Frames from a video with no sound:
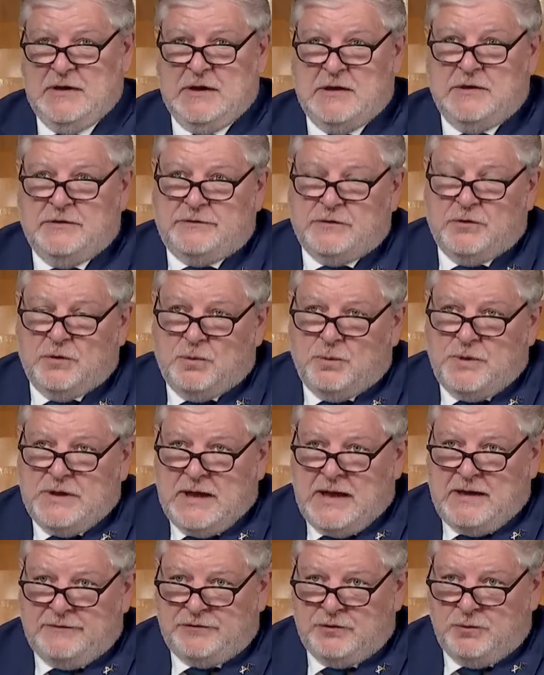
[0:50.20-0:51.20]
So we
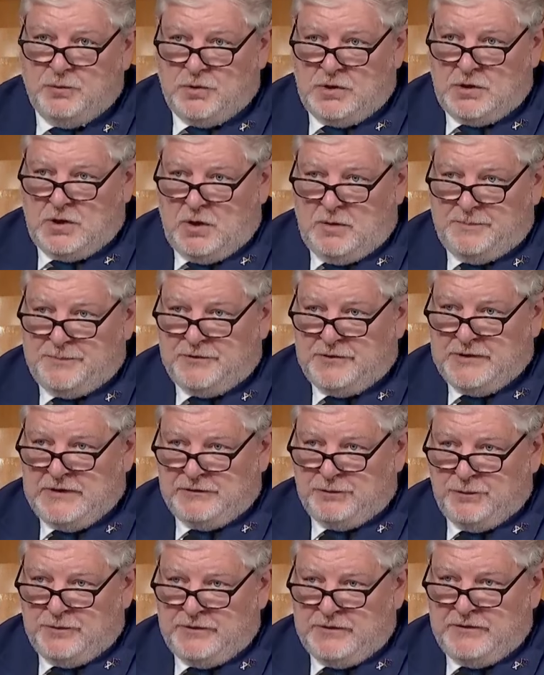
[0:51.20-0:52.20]
have to
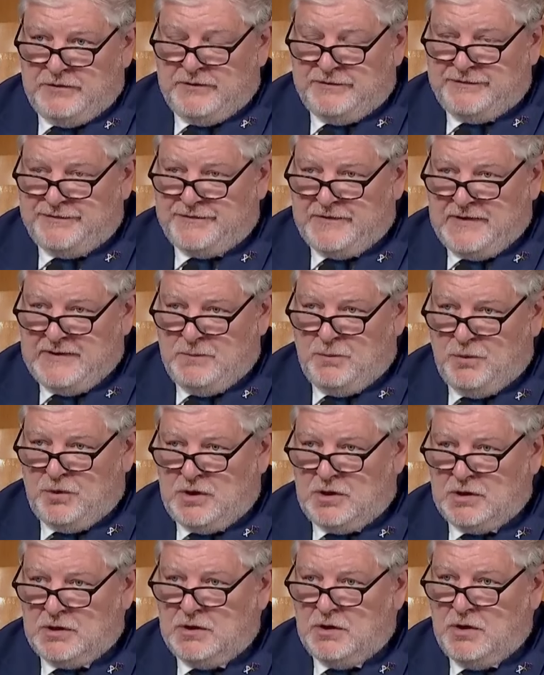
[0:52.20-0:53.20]
operate within the
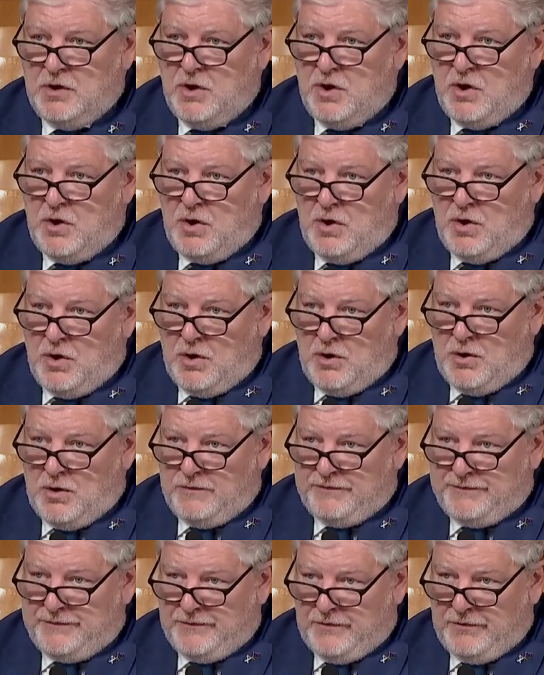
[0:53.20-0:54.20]
framework
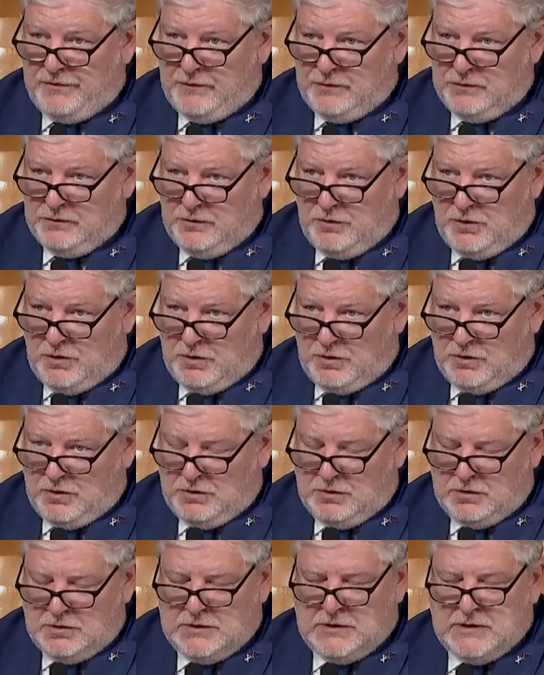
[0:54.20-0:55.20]
of the
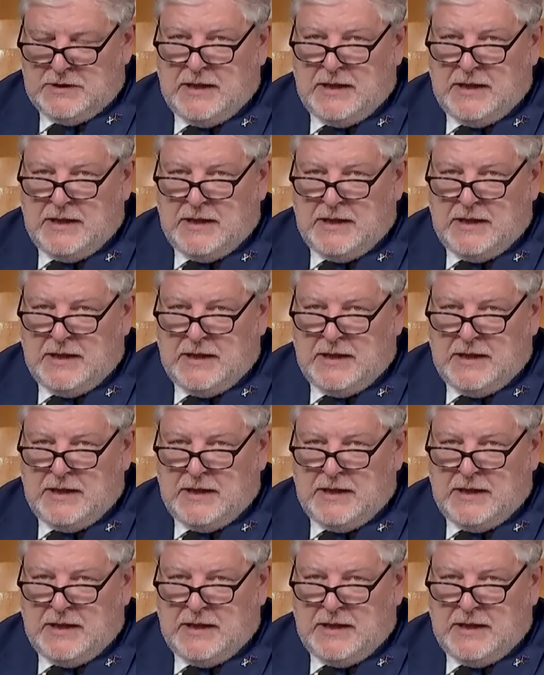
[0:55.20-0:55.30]
law.